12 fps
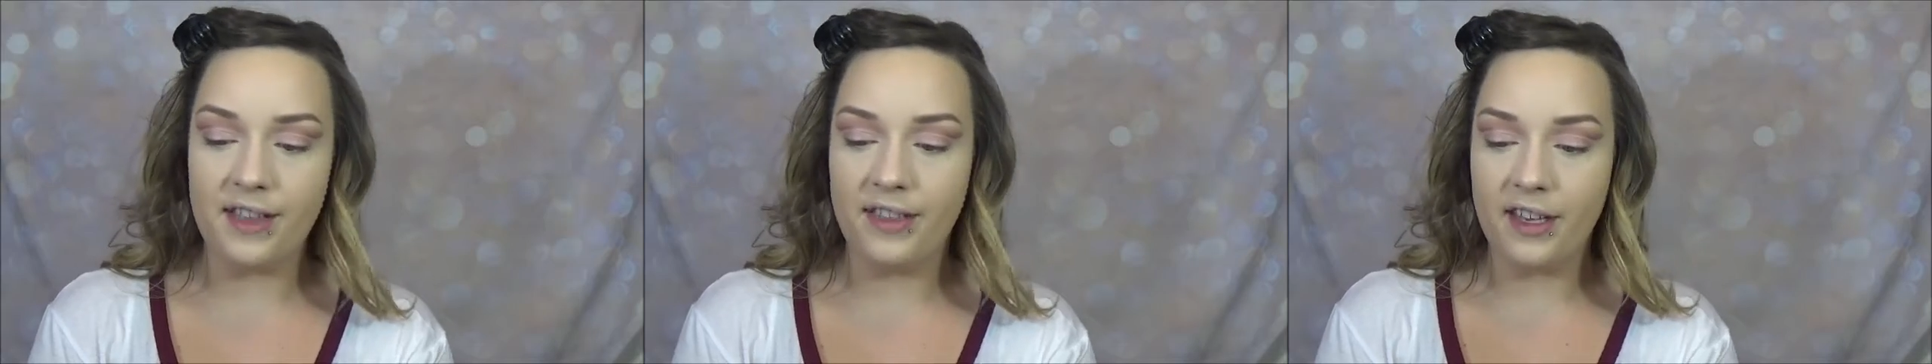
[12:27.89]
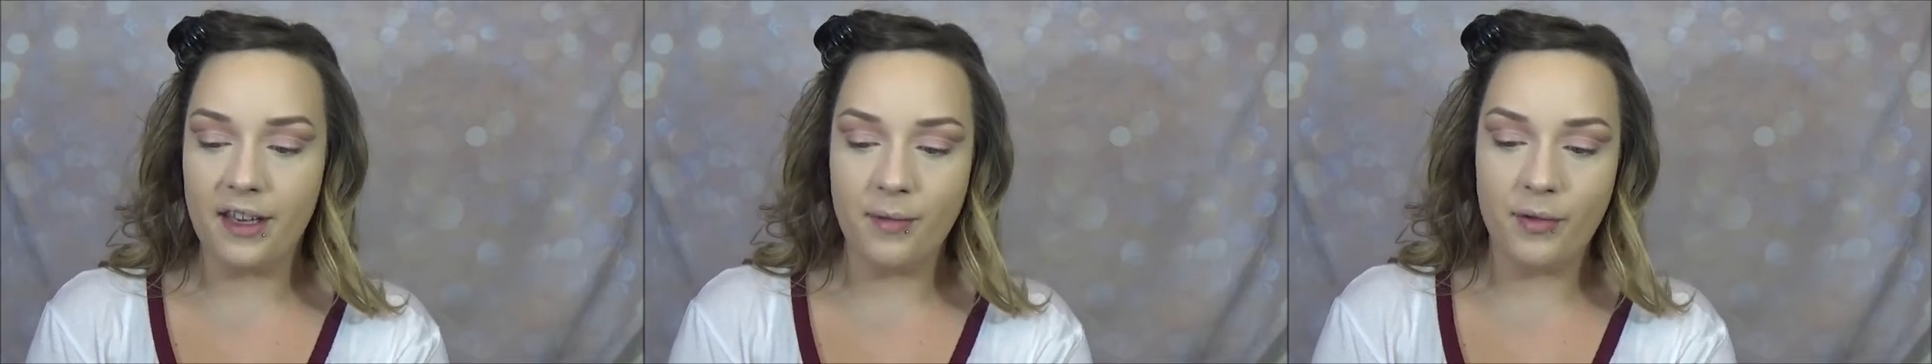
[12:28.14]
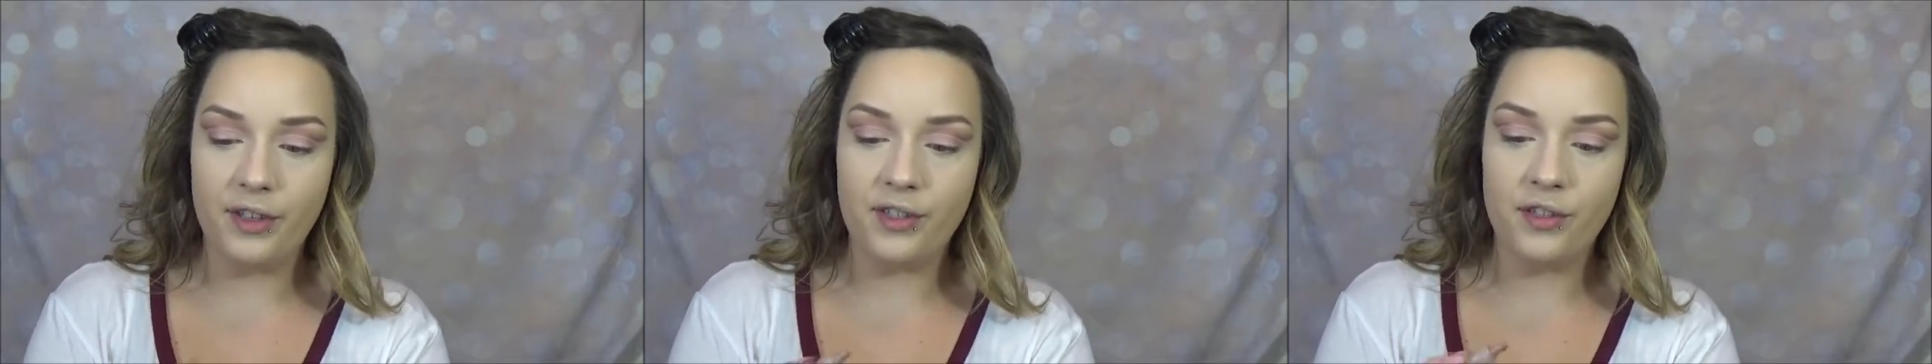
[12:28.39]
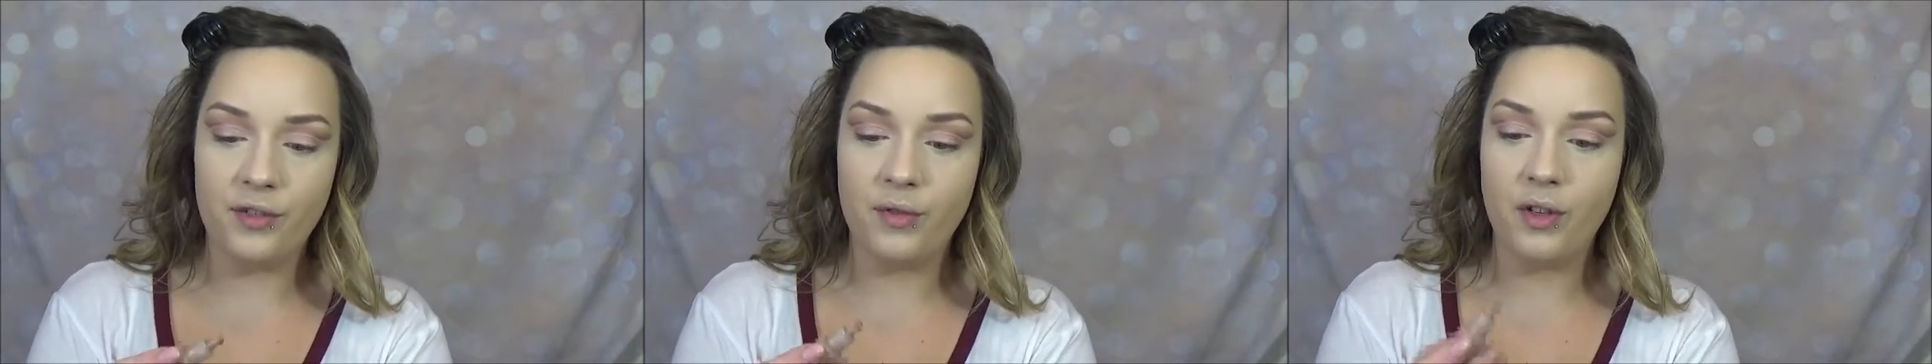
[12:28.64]
I think I'm going
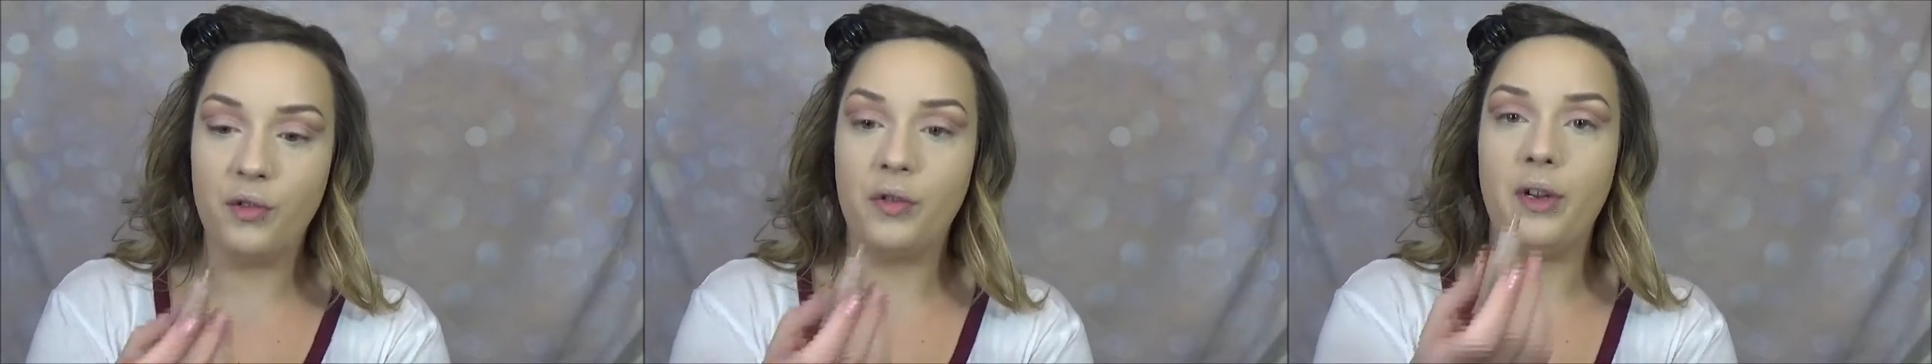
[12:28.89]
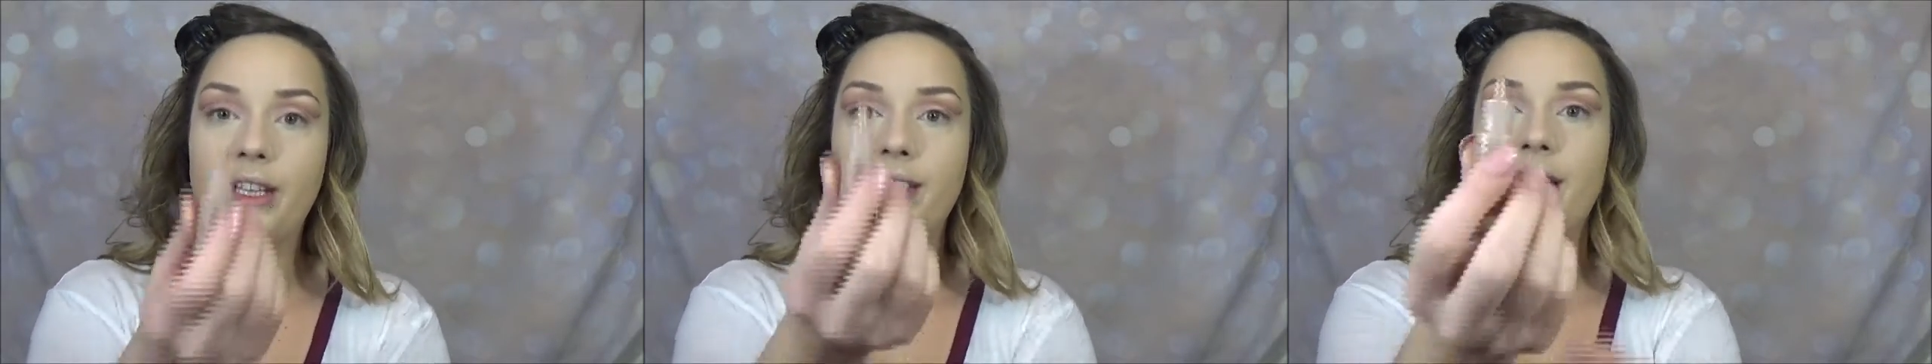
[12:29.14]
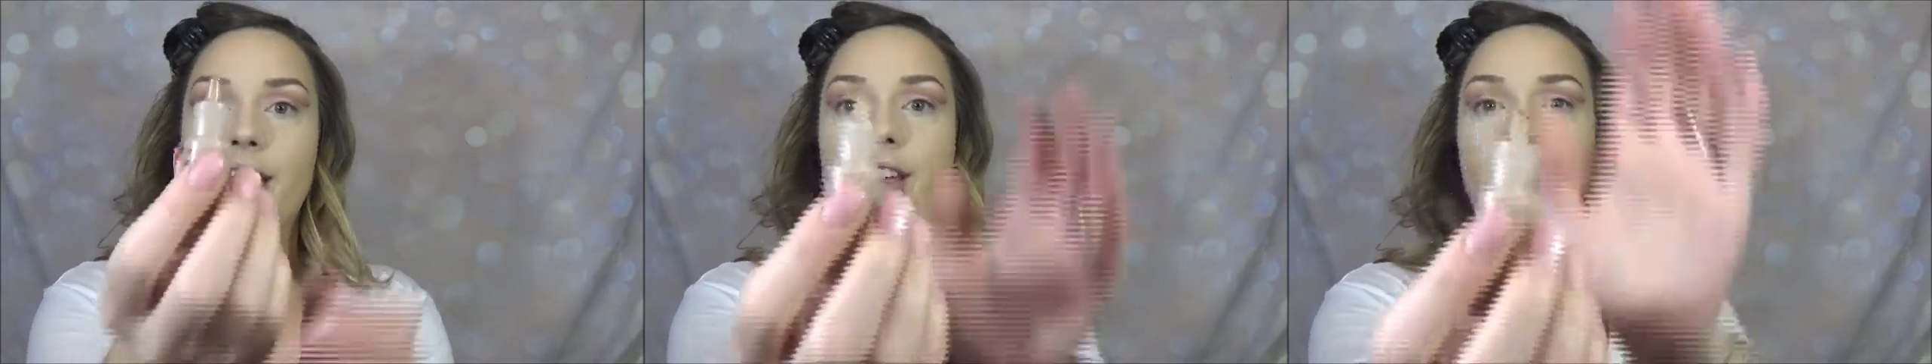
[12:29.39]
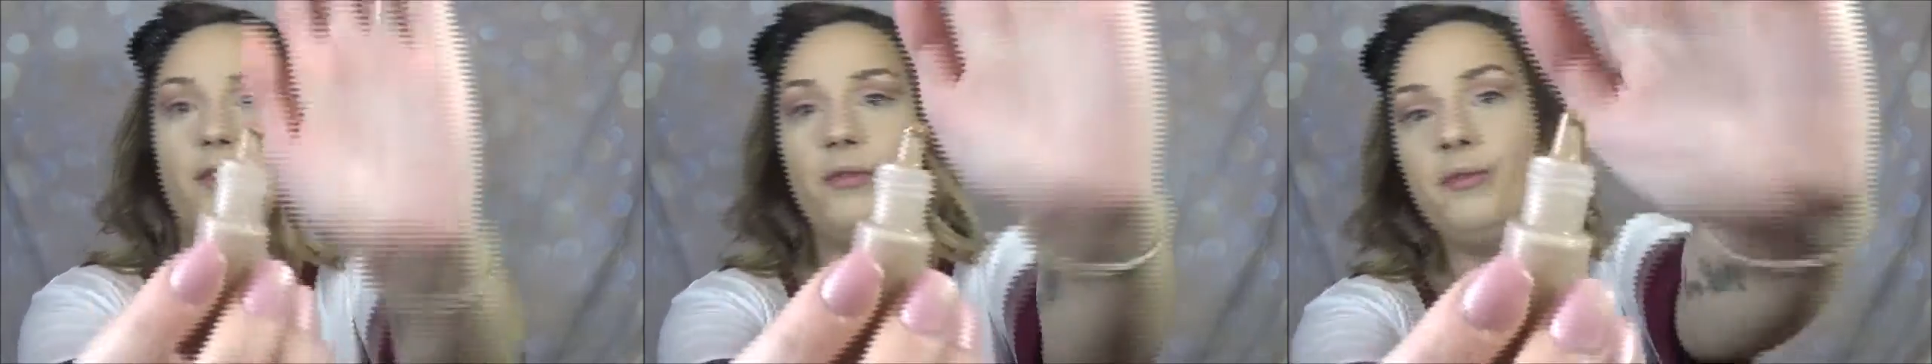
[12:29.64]
to, ooh, it's like
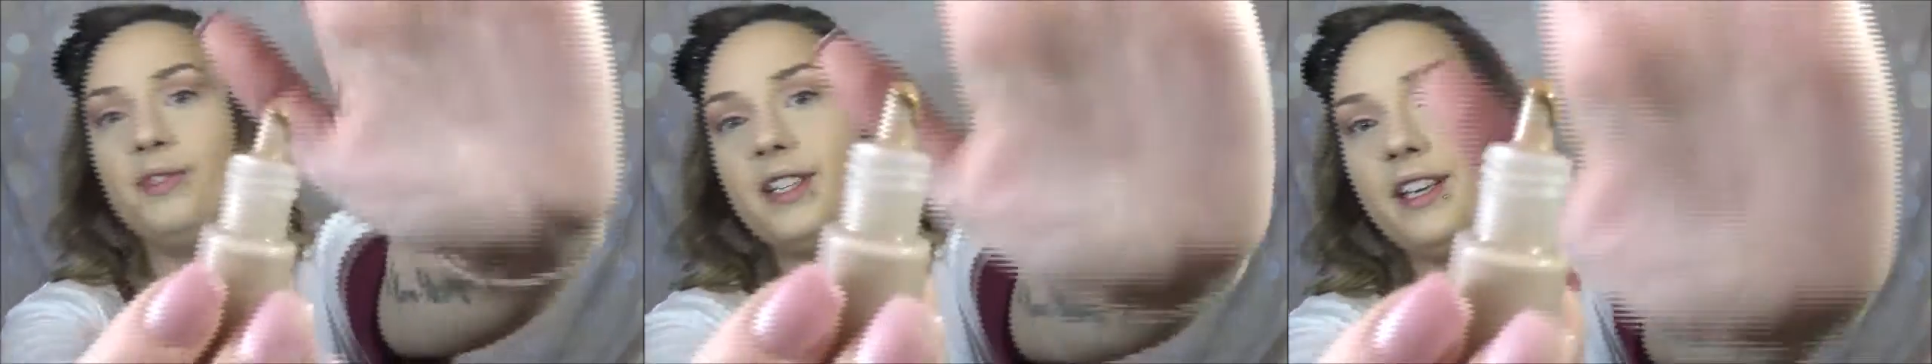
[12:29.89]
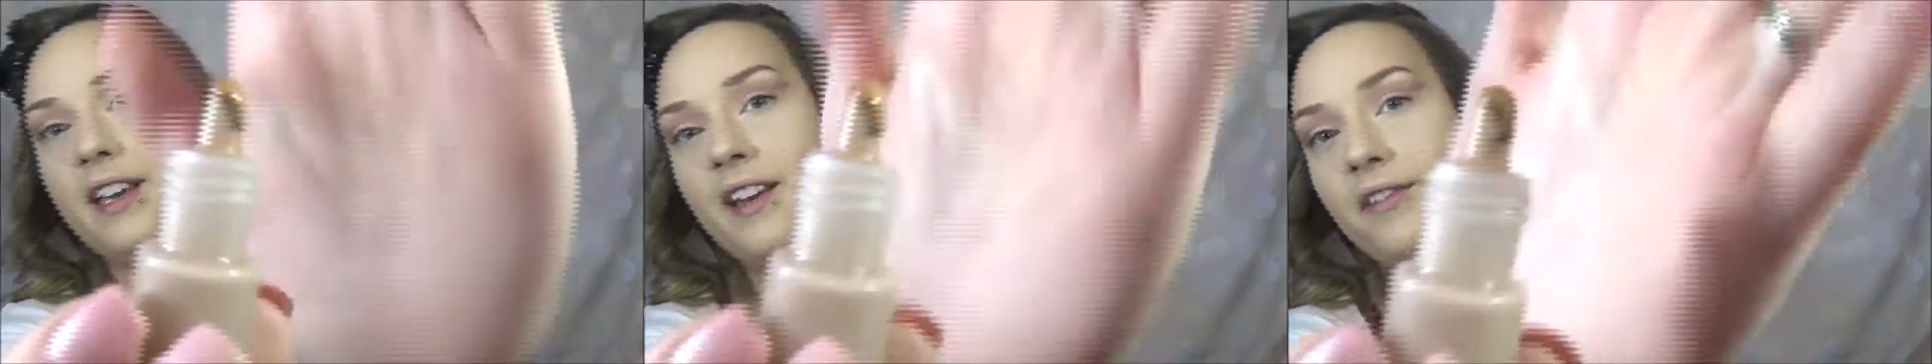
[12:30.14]
oozing